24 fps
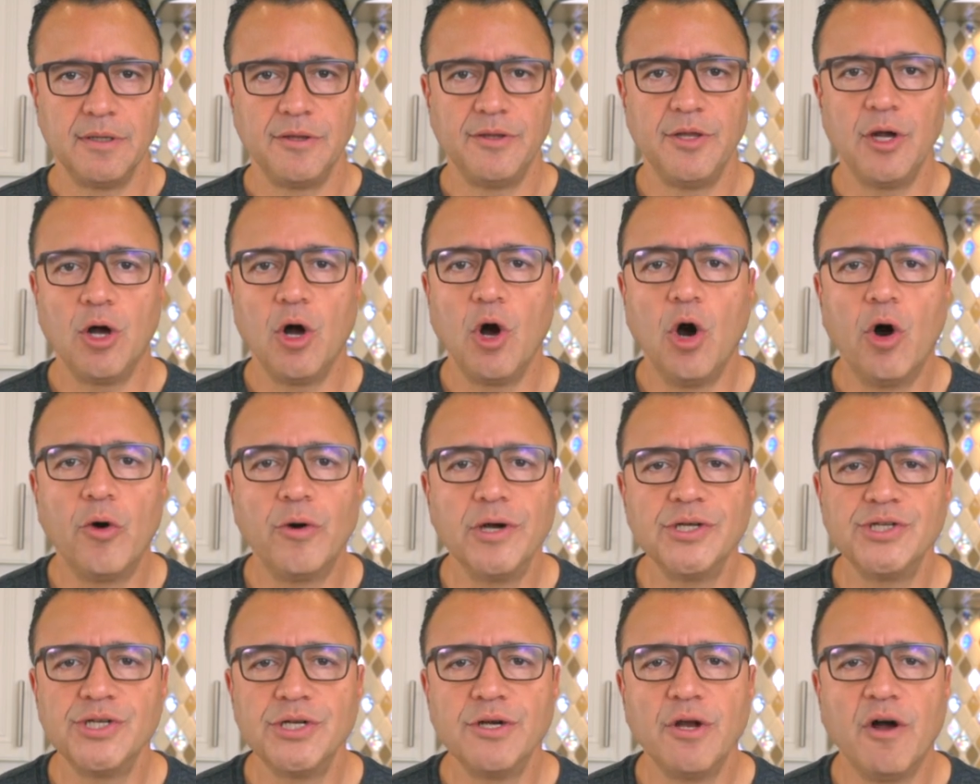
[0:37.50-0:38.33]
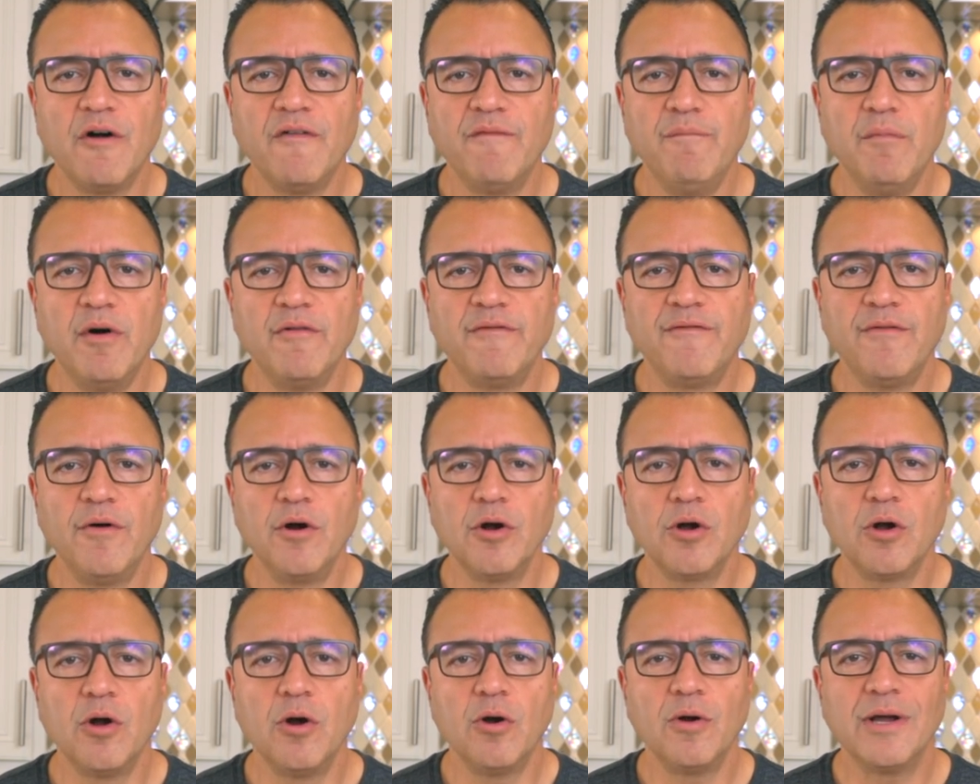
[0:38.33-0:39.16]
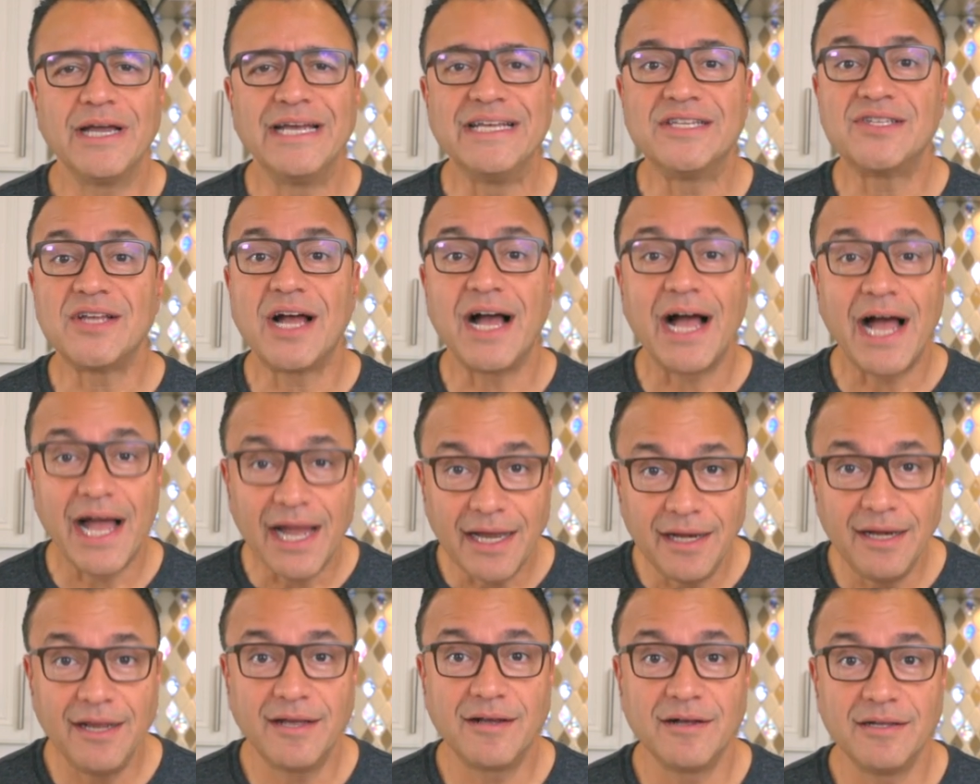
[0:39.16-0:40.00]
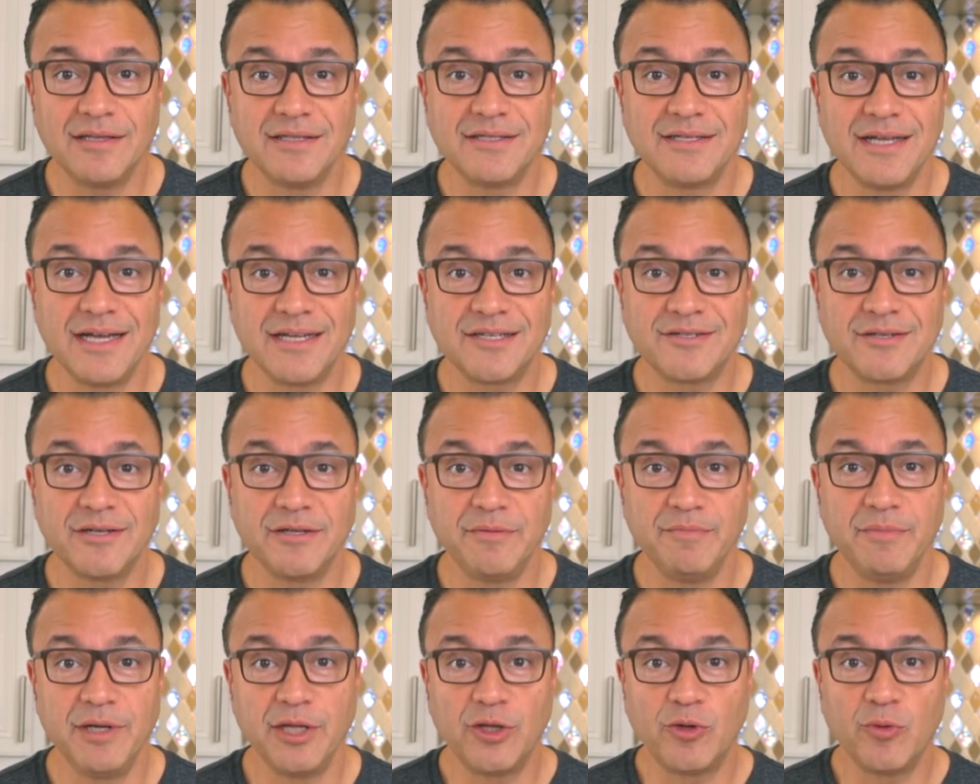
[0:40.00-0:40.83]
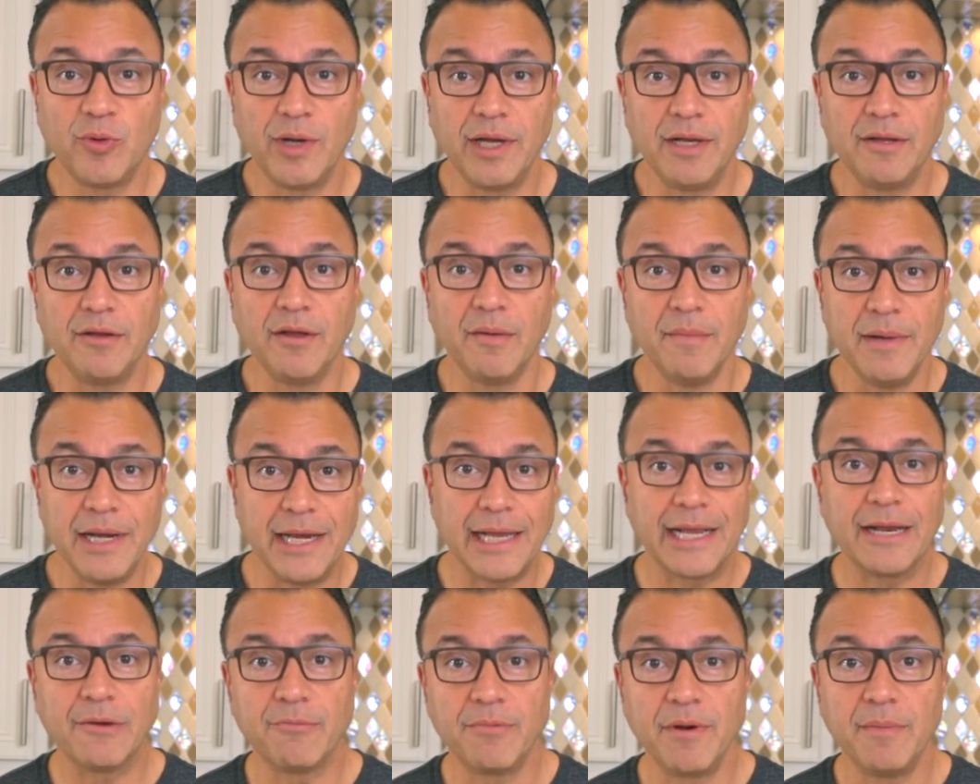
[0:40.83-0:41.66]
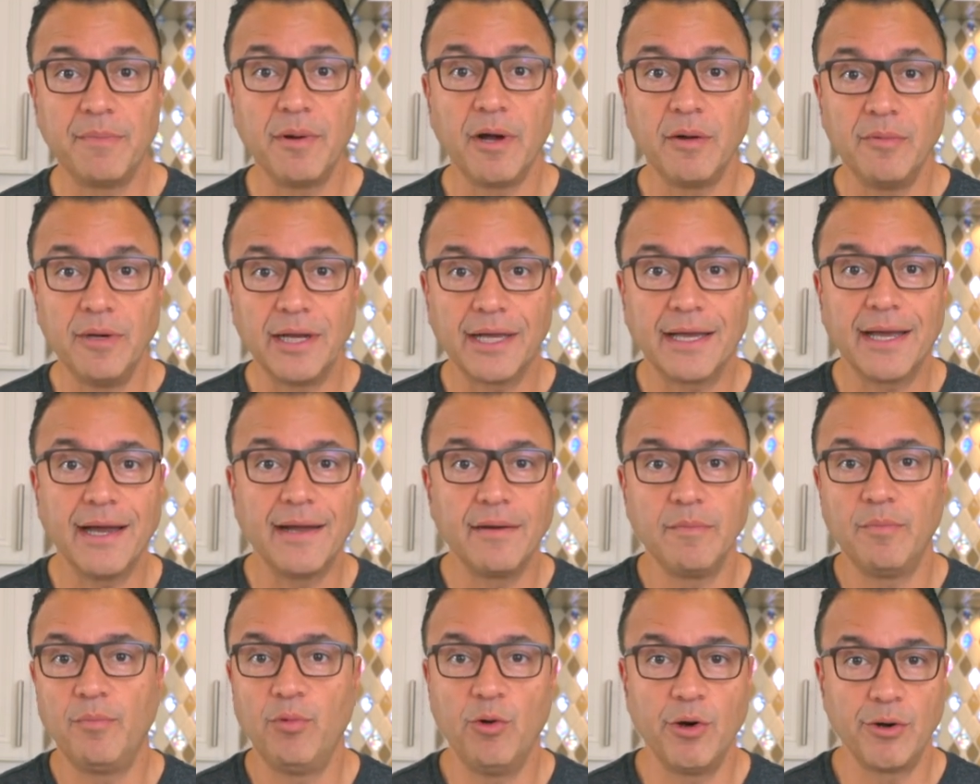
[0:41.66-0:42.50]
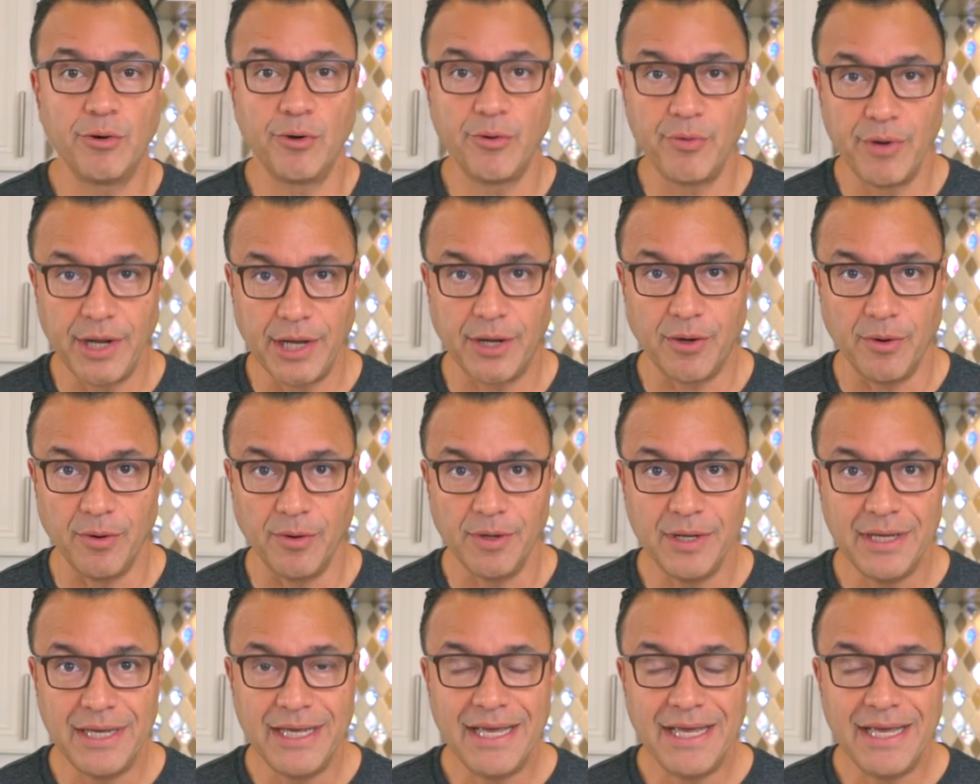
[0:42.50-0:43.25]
The origin of mofongo is highly contested between Dominican Republic and Puerto Rico.